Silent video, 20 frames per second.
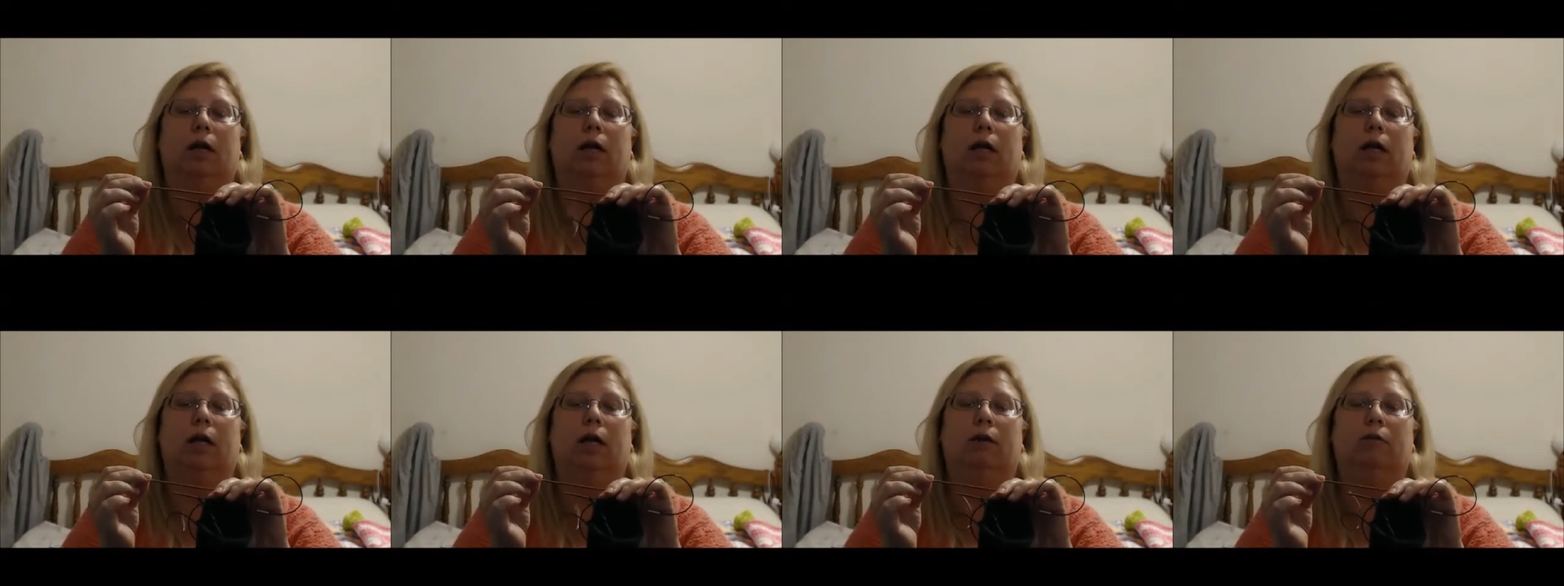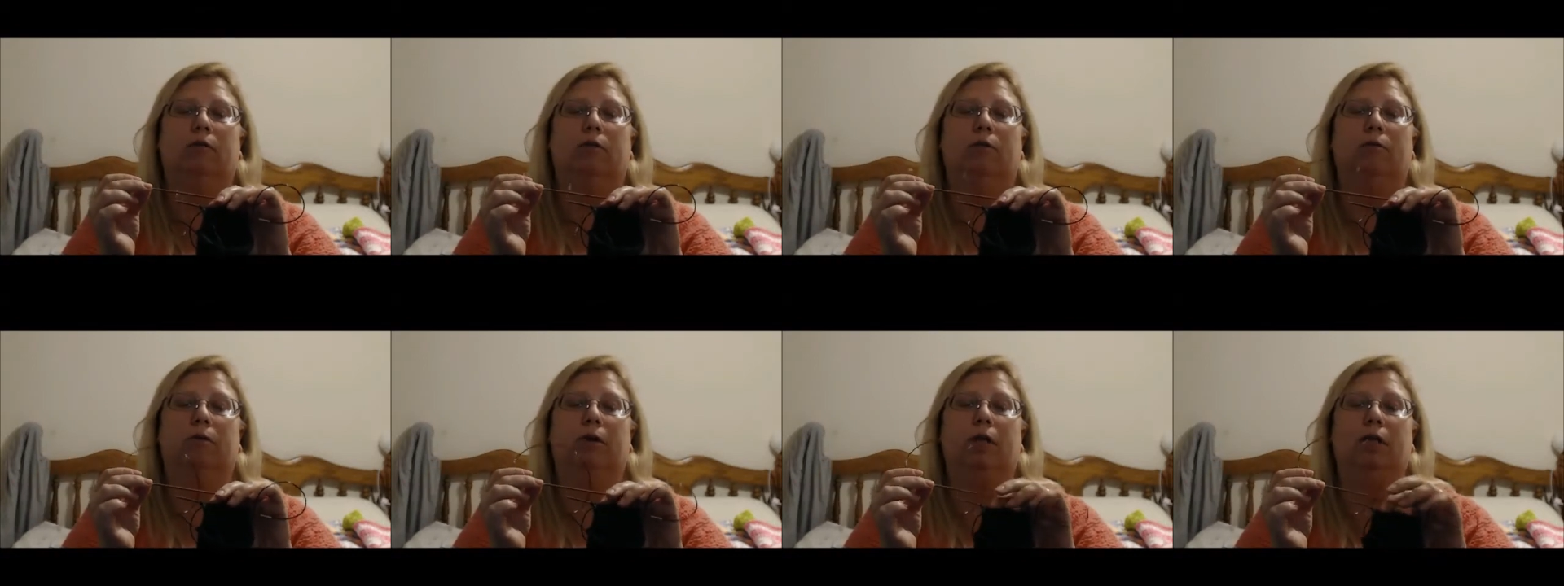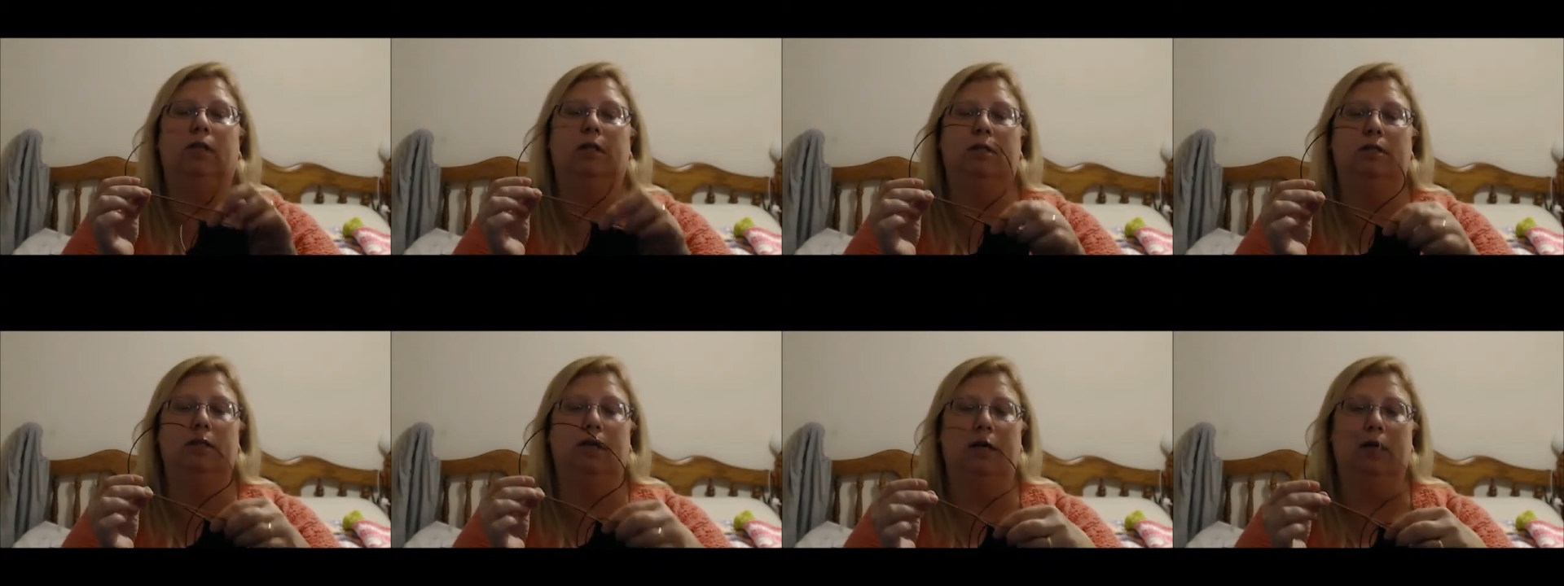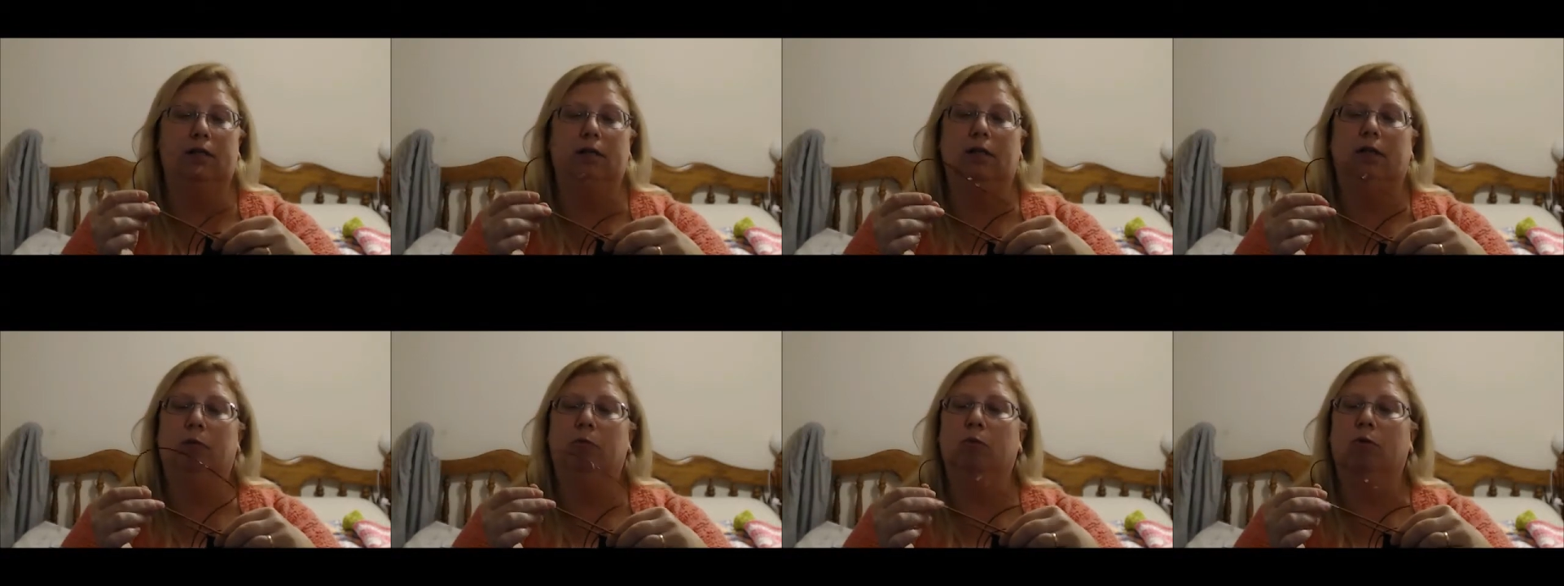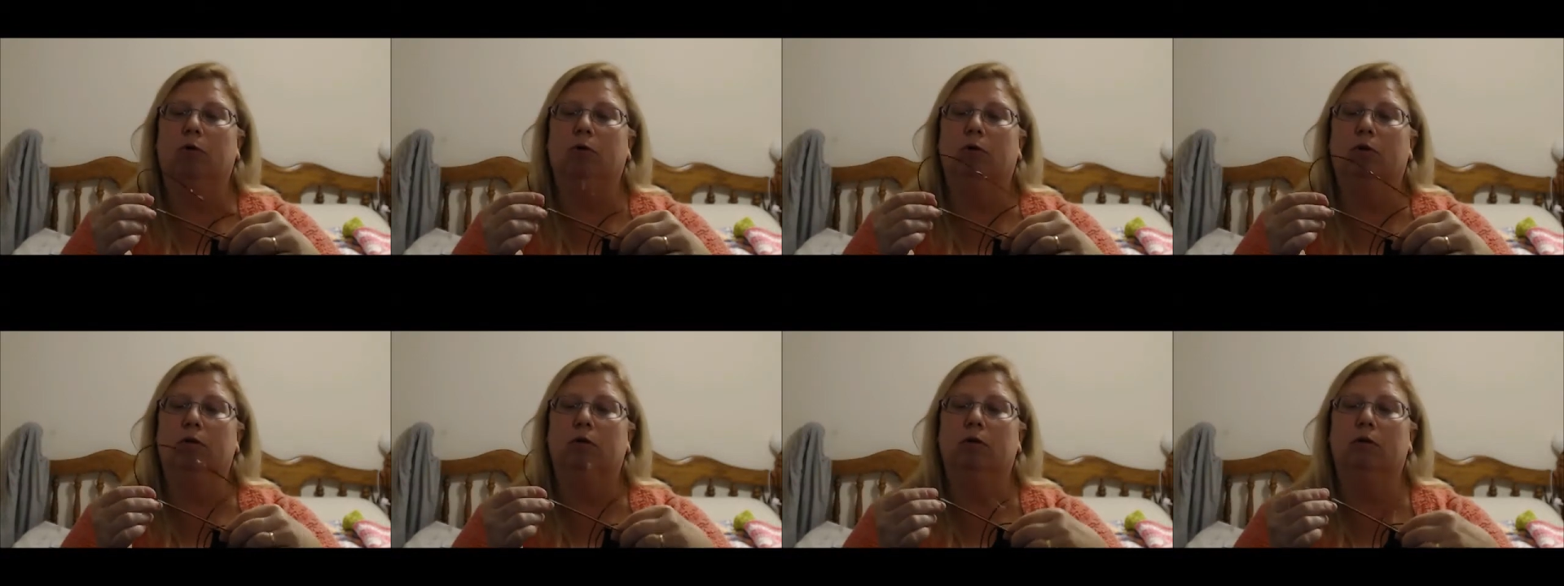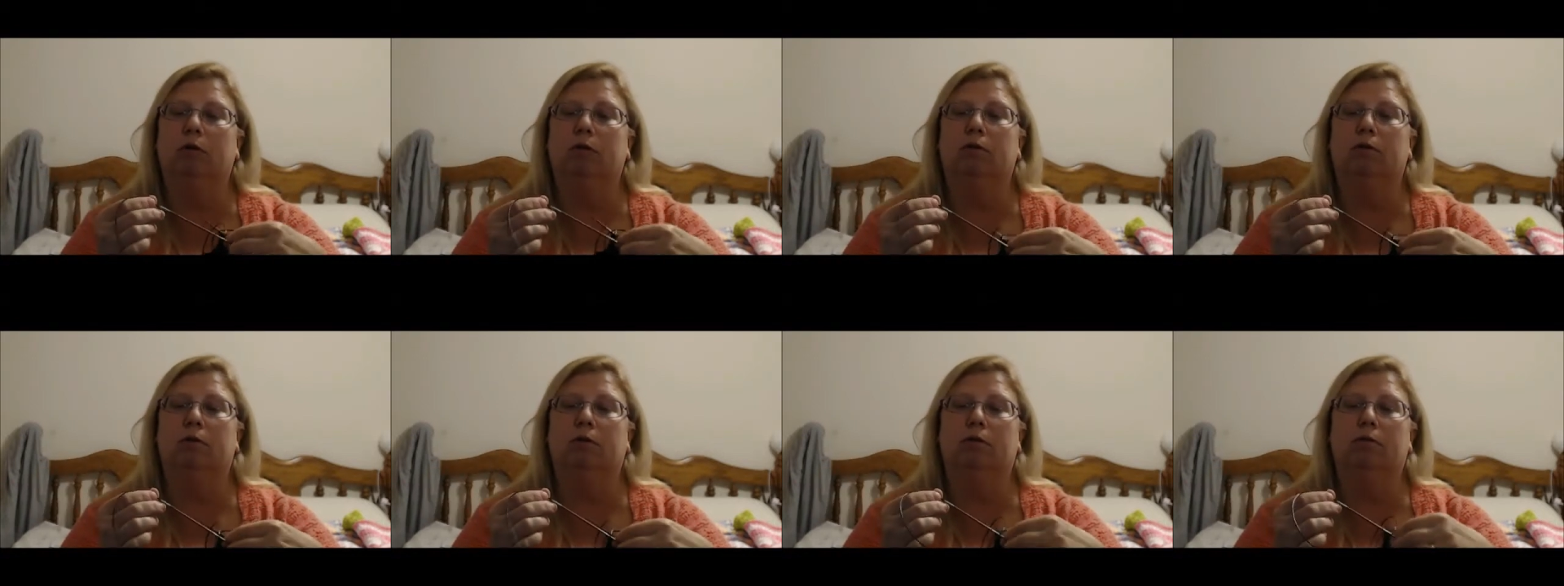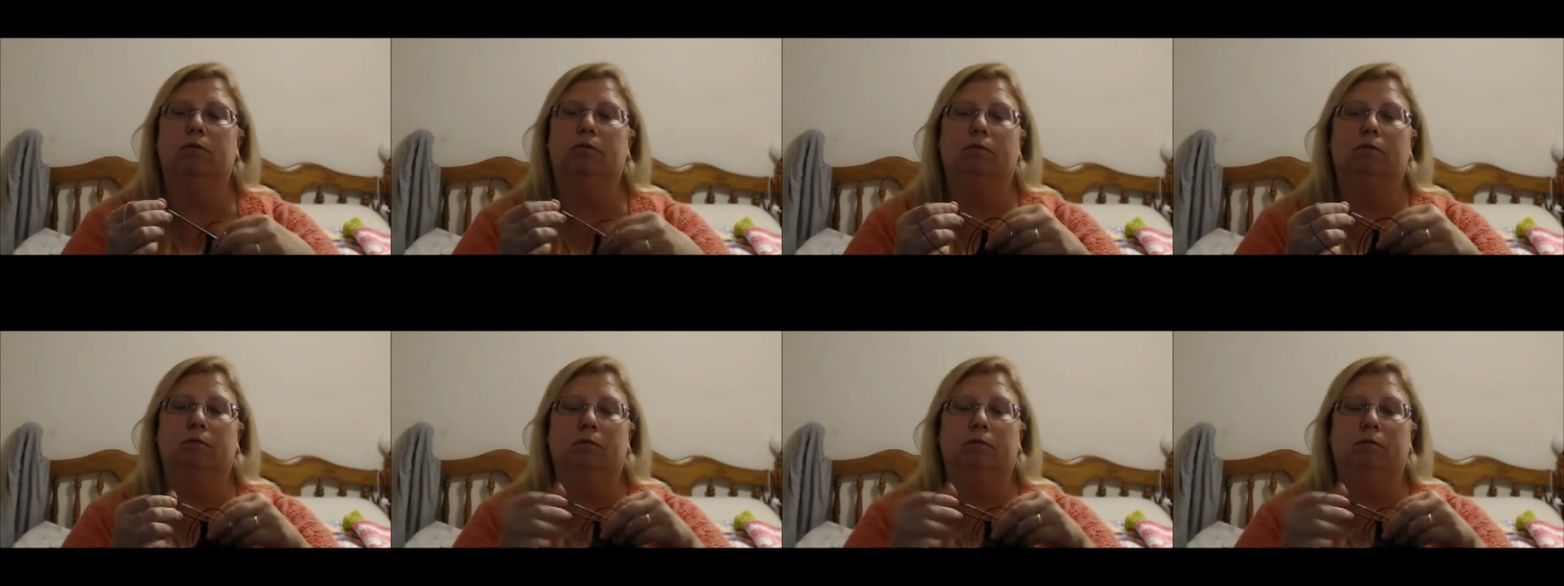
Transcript: I can't even read the size anymore. So,